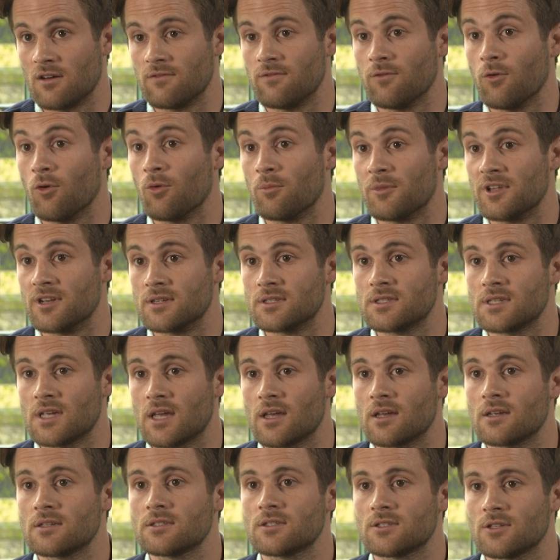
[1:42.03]
a four minute
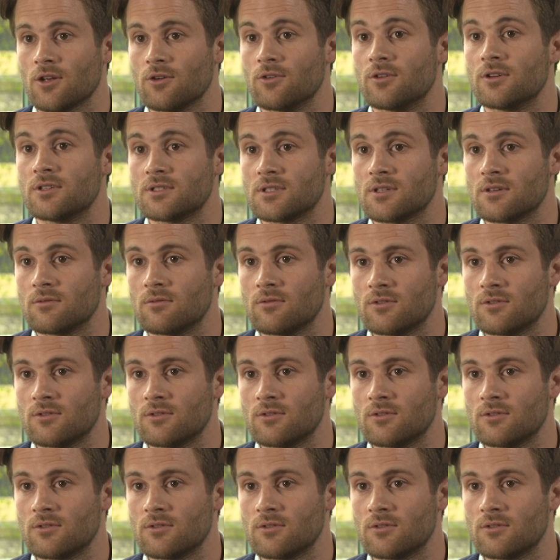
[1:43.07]
test. So it's a,